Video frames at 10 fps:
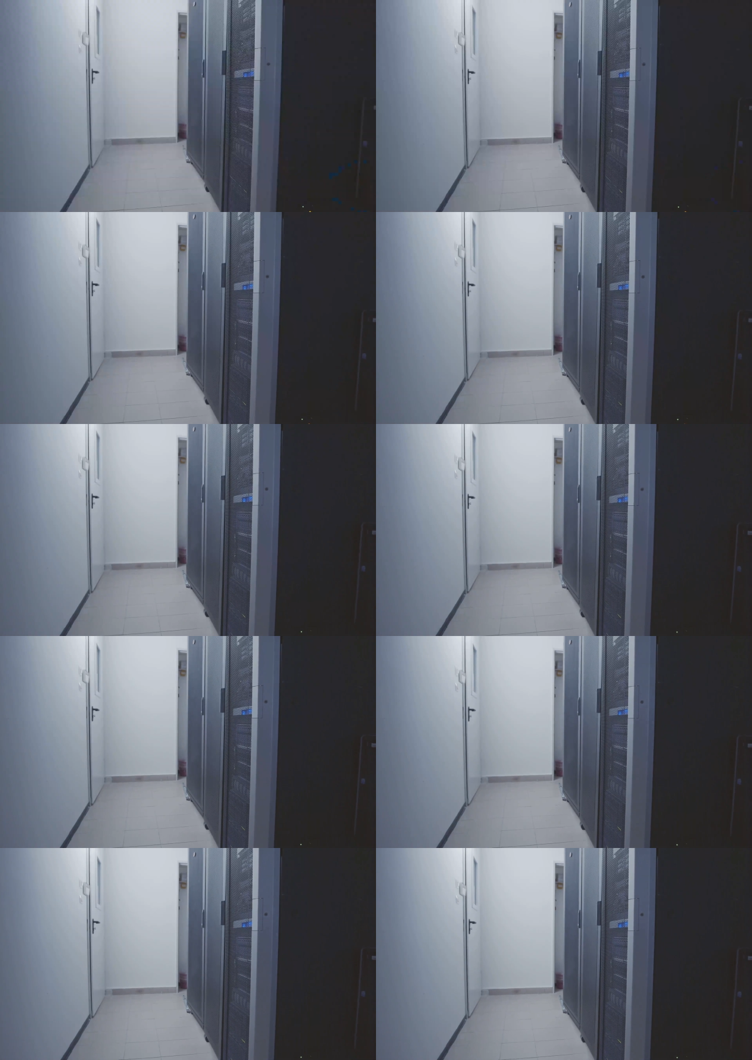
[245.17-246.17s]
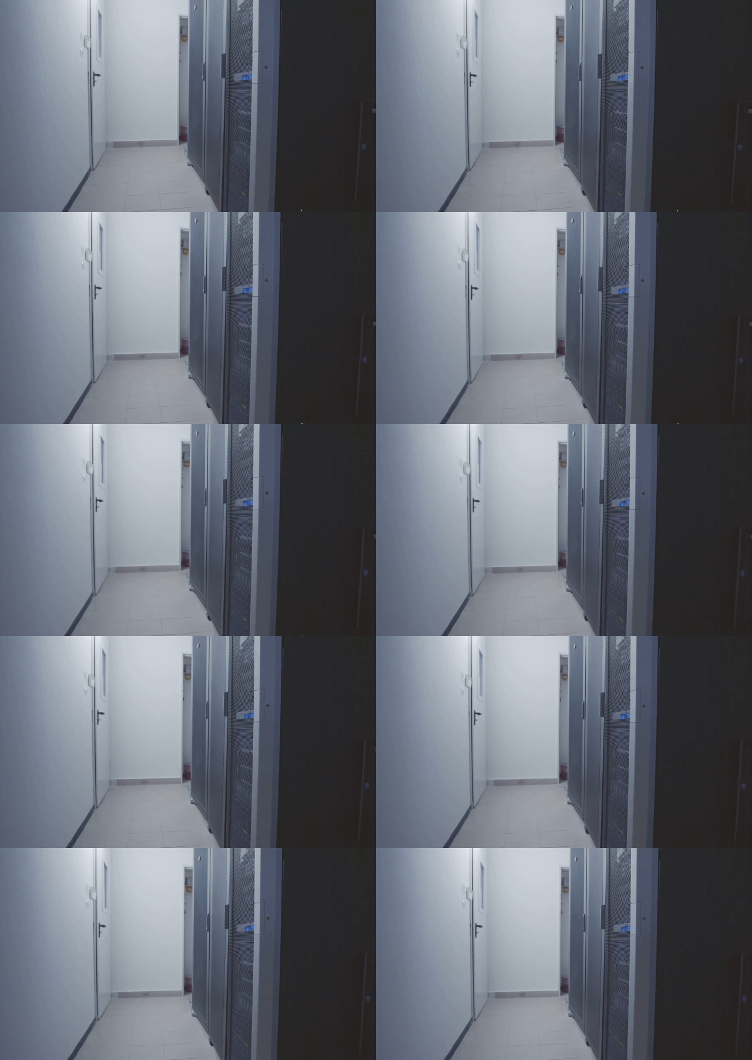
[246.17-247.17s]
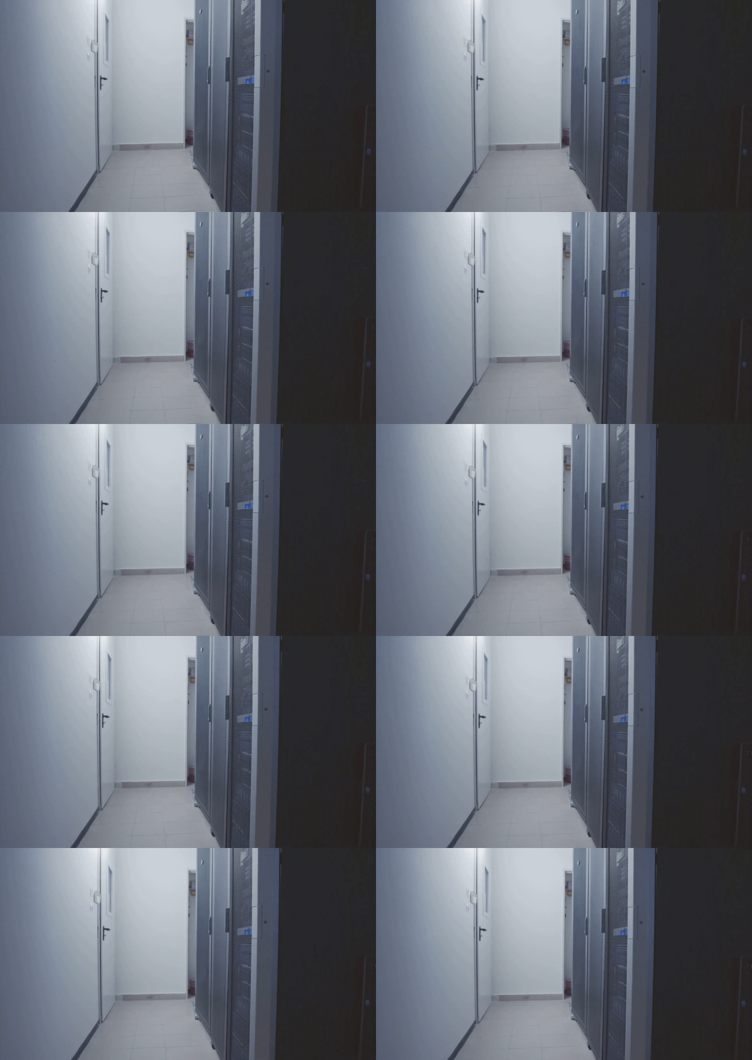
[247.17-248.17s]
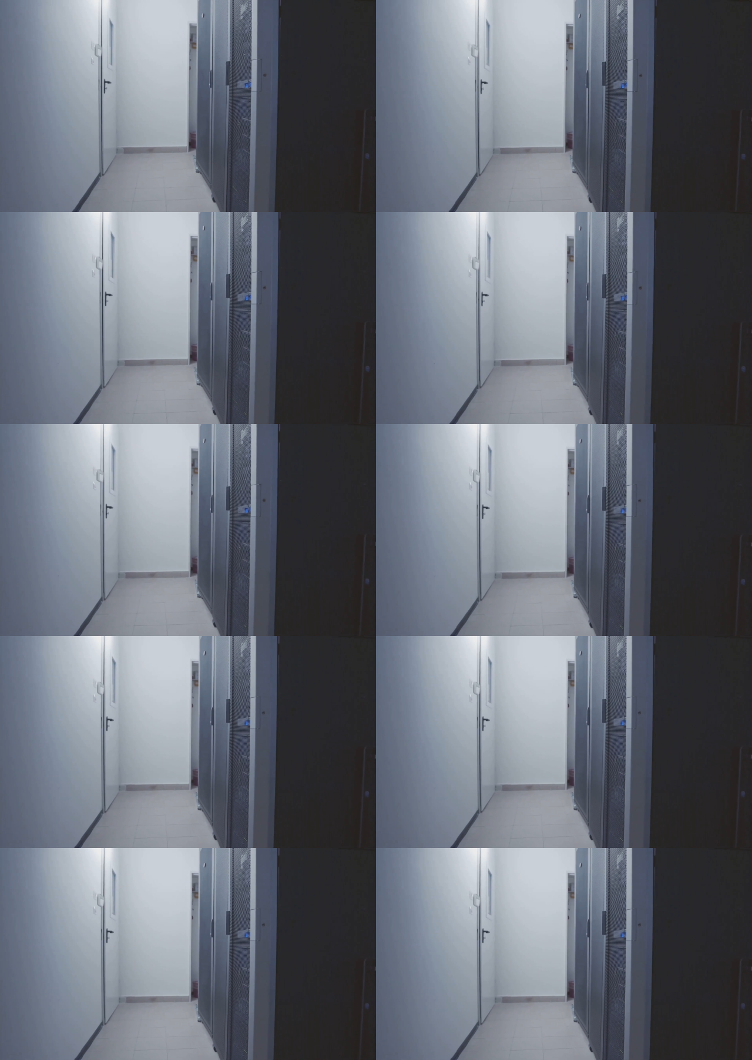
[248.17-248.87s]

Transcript: Nobody's mouth can be seen.